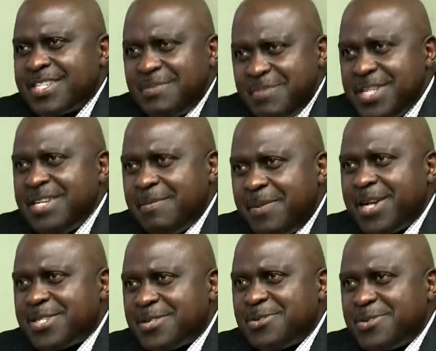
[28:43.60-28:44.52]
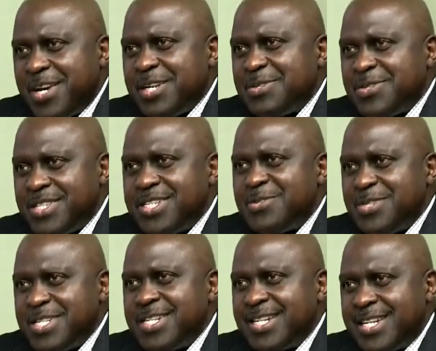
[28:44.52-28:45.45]
as a media person, trying to see
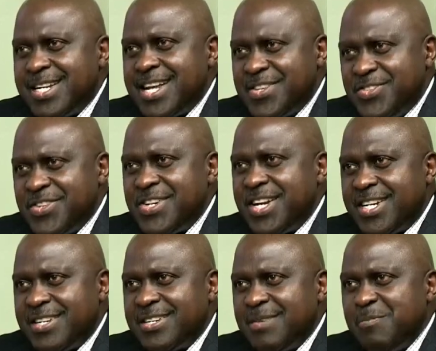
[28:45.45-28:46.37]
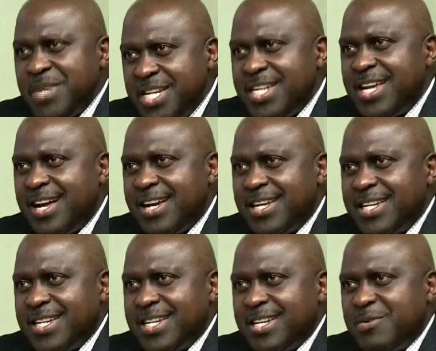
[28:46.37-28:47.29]
to it that the Nigerian media
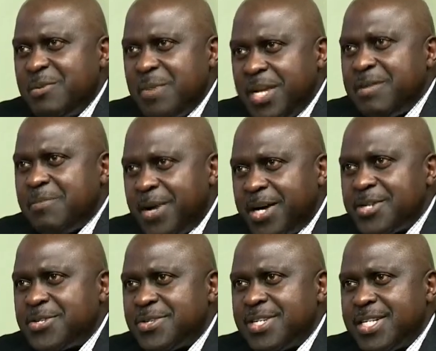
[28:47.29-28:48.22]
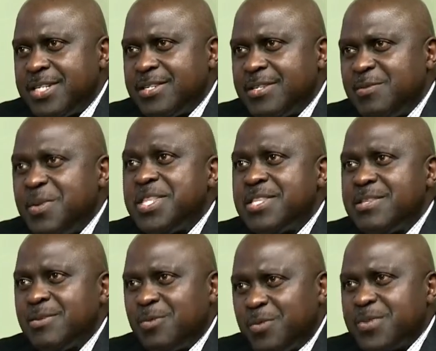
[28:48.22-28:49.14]
remain passionate
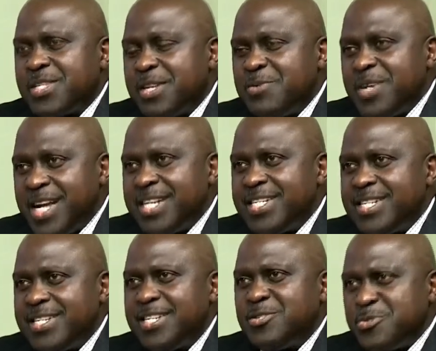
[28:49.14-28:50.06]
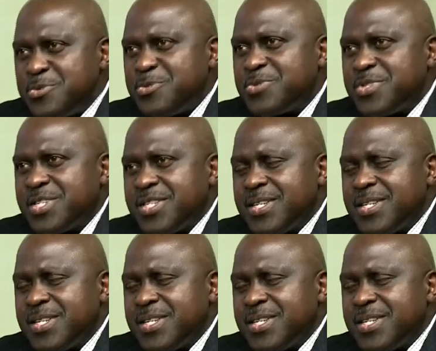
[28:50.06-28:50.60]
with the reality, the truth?